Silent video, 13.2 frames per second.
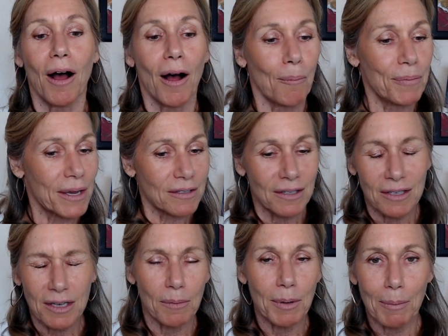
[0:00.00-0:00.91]
because
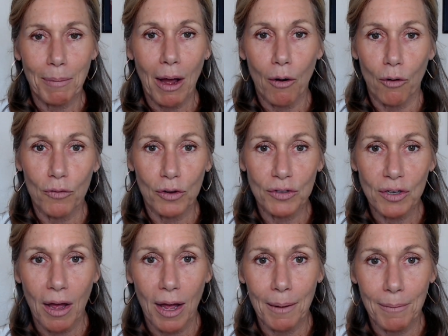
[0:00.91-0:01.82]
it's going to be a powerful
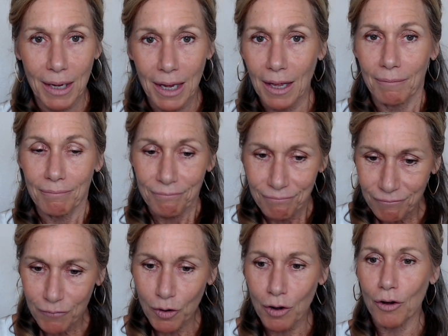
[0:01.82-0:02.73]
time, again,
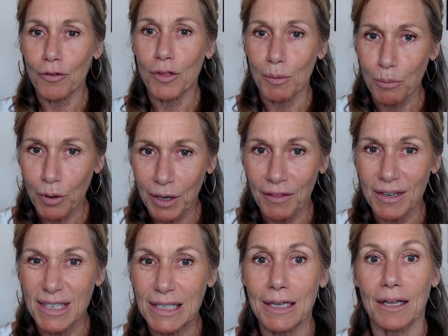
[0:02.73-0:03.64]
Earth, and putting the
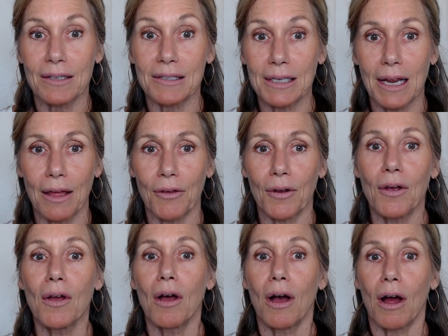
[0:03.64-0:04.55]
details together
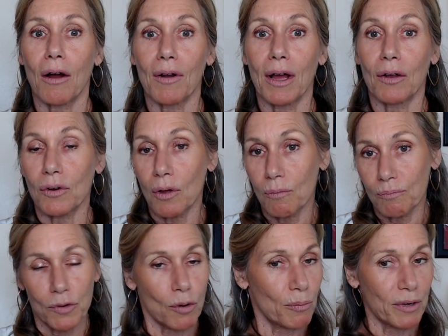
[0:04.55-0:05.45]
around
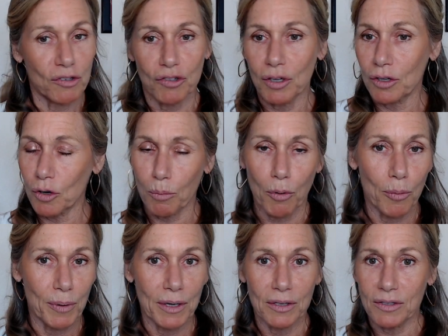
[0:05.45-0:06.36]
your mission, your
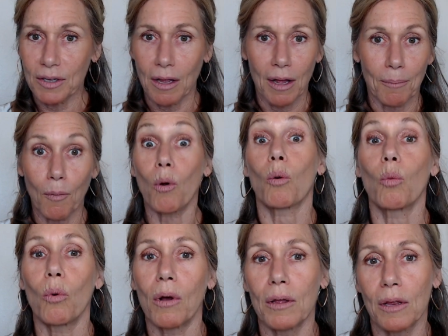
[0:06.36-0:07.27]
purpose, or
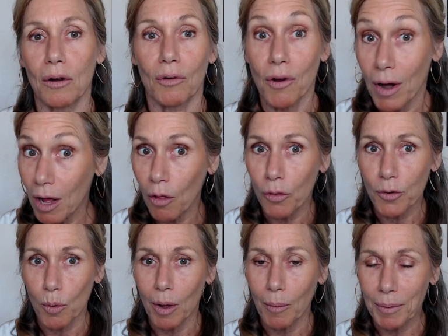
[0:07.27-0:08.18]
your health,
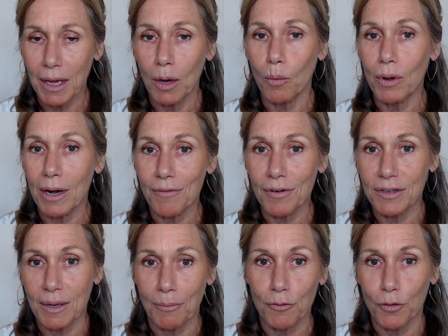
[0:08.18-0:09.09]
your well-being, whatever
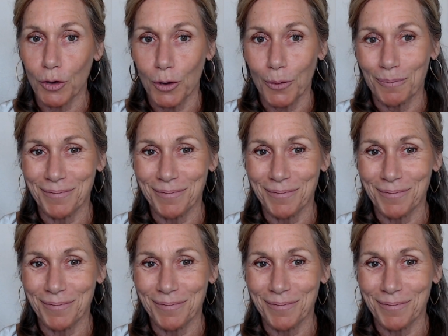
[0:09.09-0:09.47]
is up for you.